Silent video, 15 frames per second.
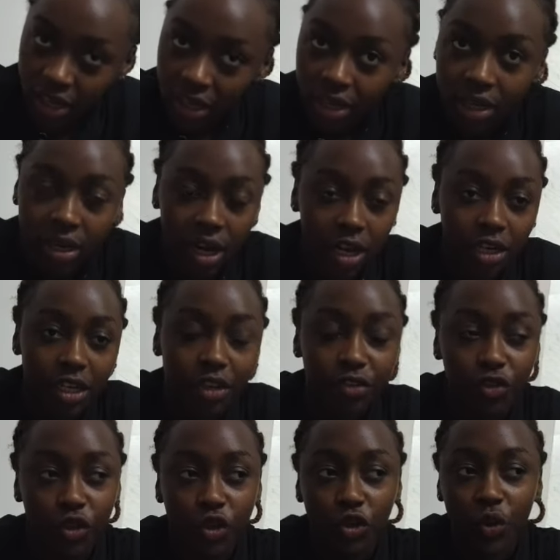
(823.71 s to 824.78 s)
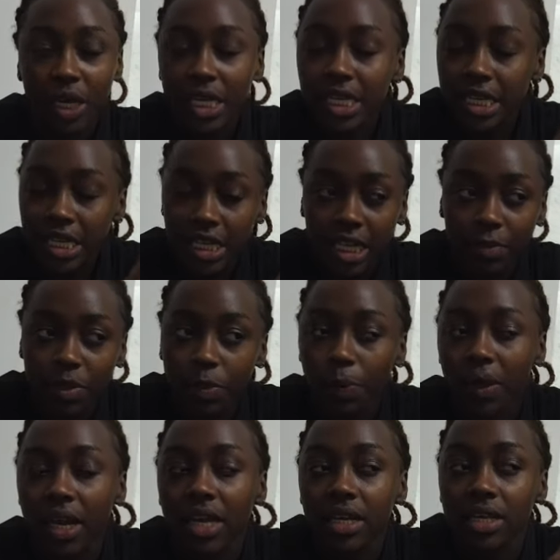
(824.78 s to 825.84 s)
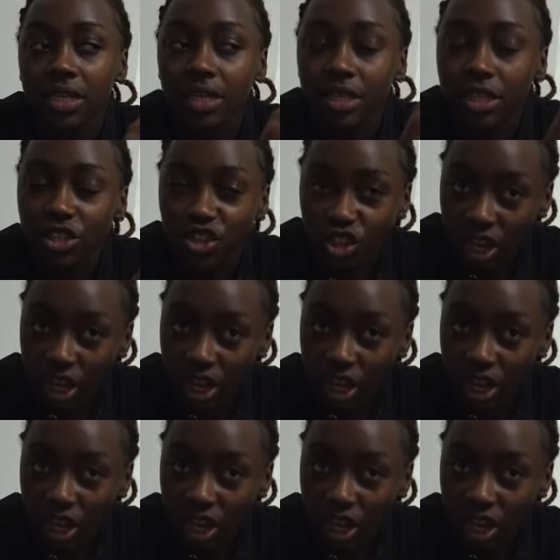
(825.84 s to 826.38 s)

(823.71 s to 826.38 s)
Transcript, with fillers: And if you're doing treat plus